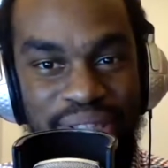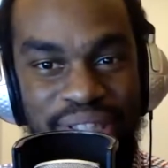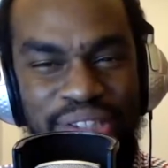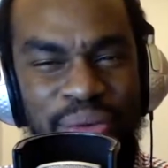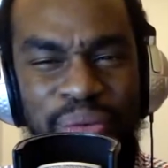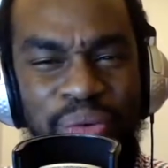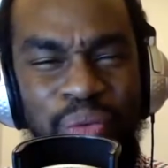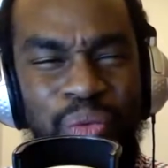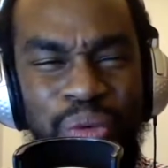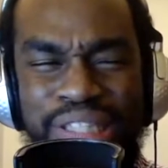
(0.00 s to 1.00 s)
Don't
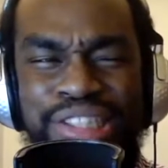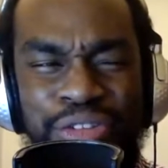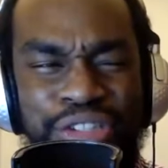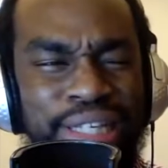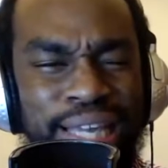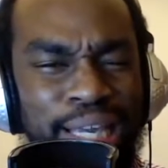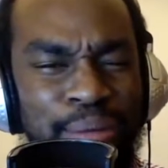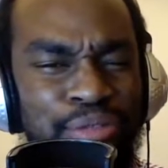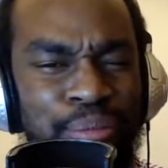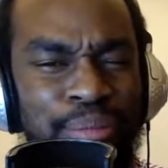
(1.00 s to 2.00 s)
research the games
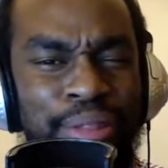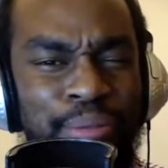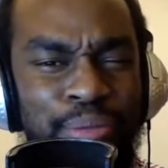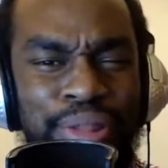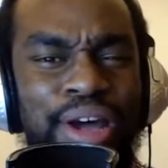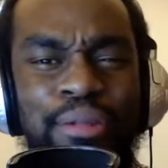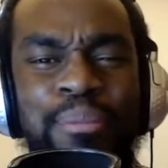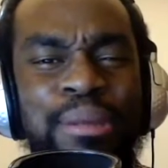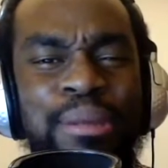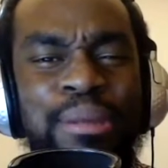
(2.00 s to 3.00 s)
from other
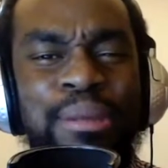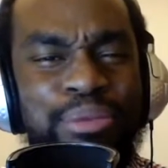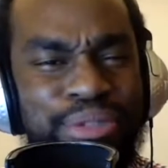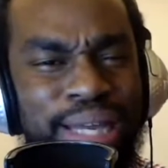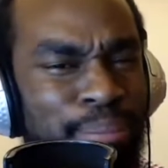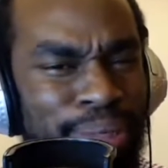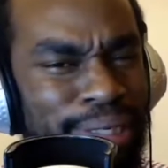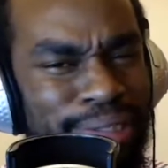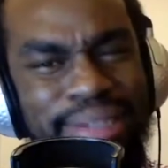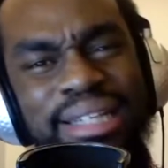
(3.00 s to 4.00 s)
people's gameplay and
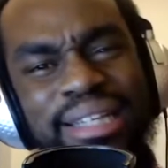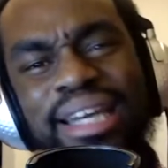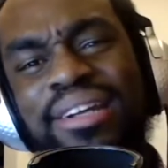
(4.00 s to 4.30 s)
shit like that.